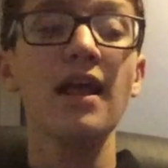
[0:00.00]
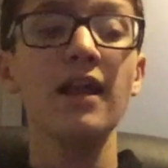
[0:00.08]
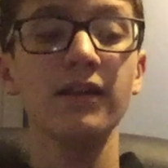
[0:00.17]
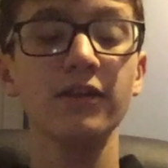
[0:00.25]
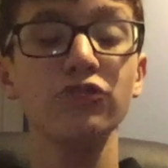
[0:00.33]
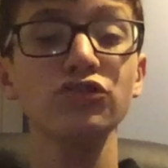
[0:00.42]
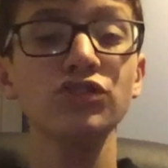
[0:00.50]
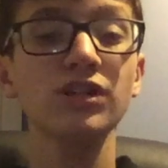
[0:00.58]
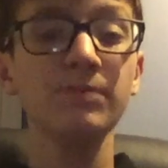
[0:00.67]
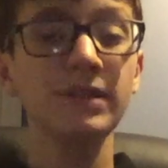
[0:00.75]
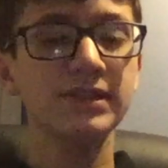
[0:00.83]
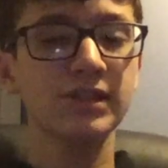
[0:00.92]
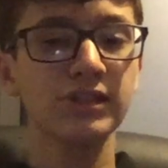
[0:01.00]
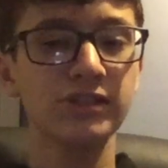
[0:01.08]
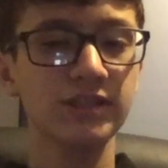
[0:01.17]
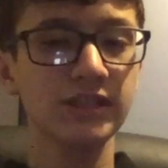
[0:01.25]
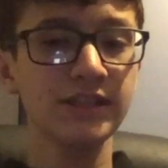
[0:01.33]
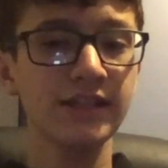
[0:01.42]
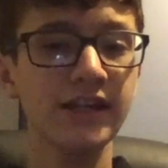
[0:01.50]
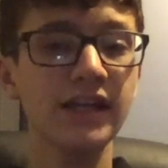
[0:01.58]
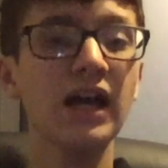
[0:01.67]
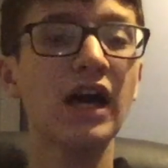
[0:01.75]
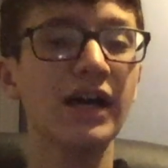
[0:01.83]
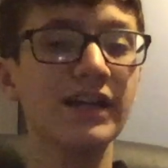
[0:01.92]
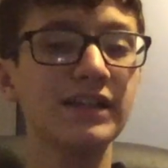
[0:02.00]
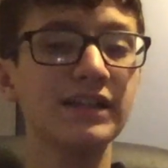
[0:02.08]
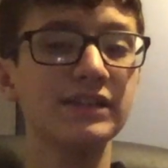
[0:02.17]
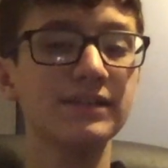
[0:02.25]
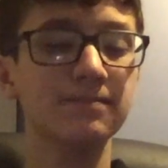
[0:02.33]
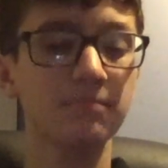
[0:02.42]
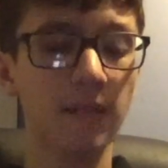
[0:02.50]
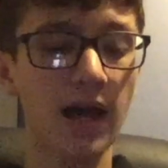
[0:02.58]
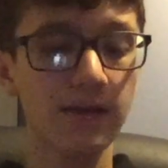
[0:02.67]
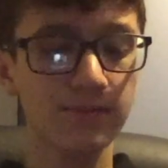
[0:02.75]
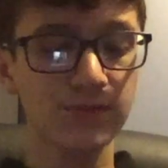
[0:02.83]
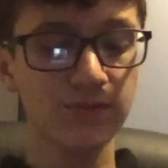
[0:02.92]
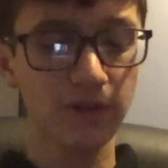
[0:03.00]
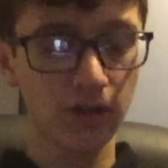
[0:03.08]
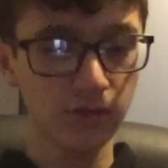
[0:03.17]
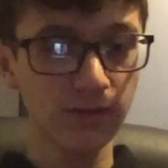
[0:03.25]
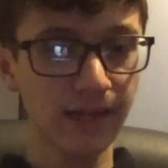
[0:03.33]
Little Jimmy's going to see that on his mom's phone,